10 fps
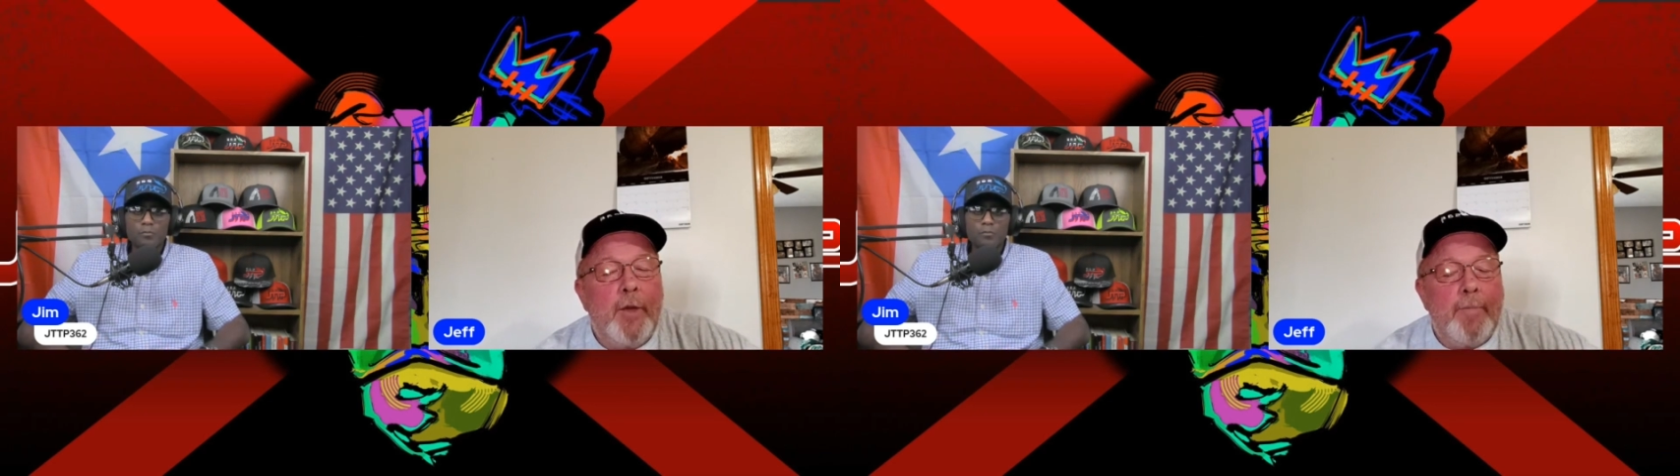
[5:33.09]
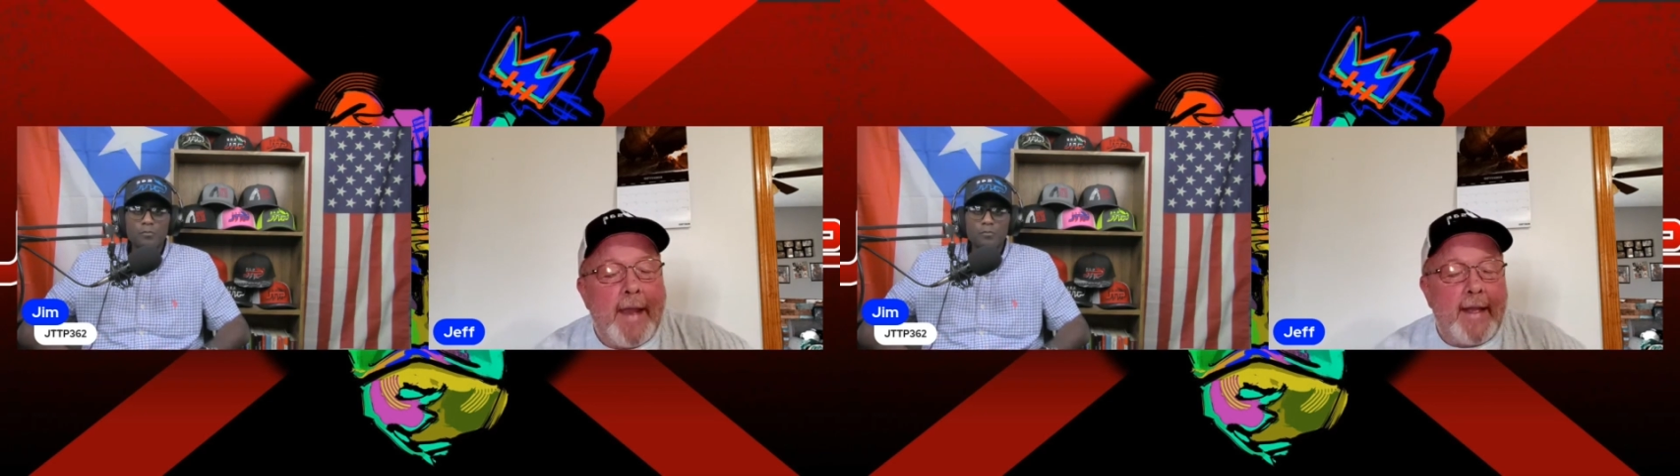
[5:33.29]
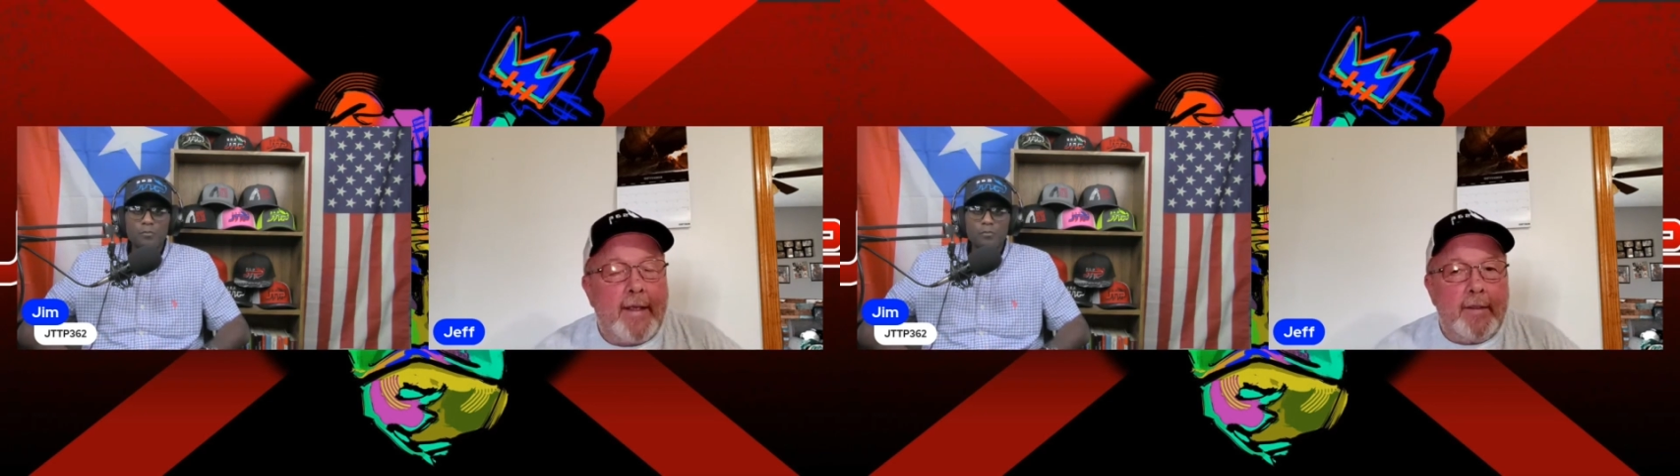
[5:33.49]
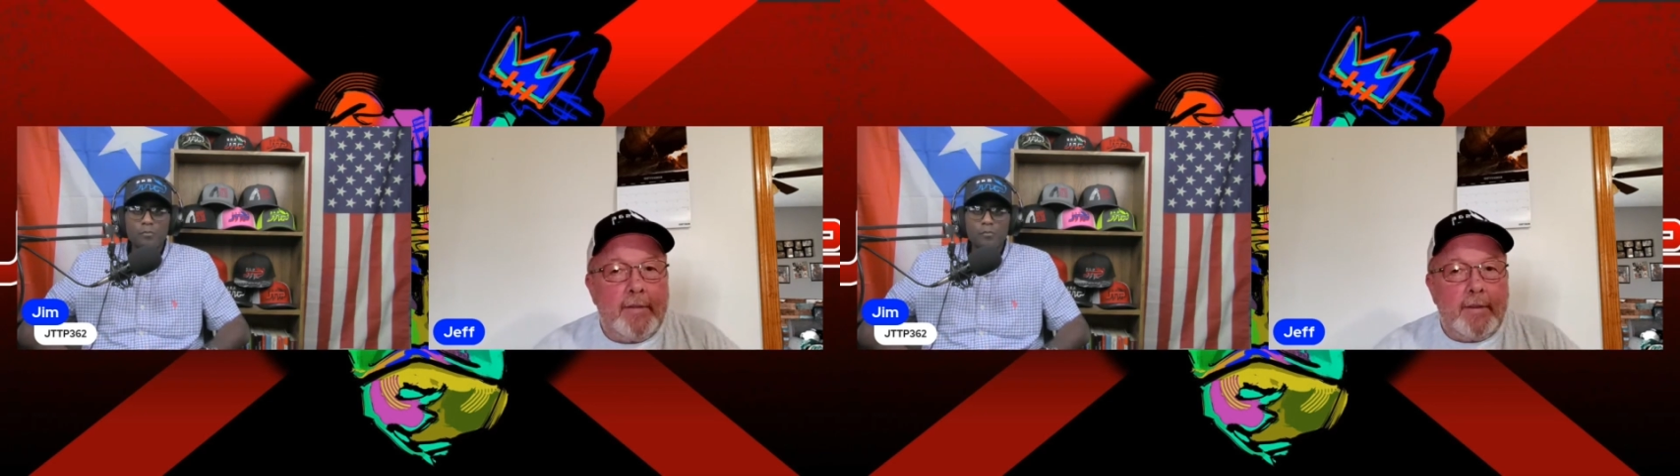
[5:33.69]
go back